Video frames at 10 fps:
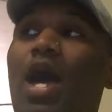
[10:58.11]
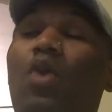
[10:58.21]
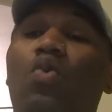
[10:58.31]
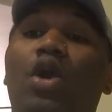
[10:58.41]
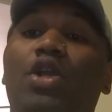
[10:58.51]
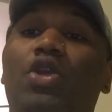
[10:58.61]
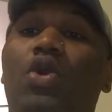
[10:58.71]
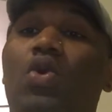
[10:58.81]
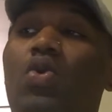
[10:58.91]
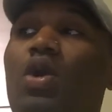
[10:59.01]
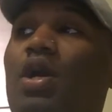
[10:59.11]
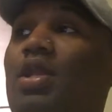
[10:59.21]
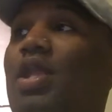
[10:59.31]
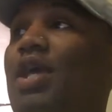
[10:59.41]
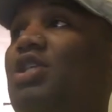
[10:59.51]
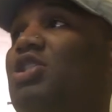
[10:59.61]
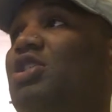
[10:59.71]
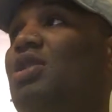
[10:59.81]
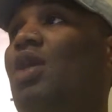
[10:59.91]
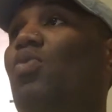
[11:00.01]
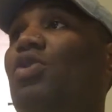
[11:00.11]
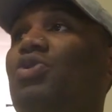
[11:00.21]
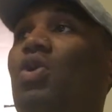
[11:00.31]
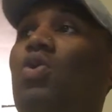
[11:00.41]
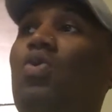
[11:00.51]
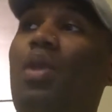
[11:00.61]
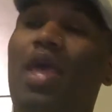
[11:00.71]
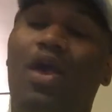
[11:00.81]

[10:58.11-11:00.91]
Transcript: I want your whole connection. I want the whole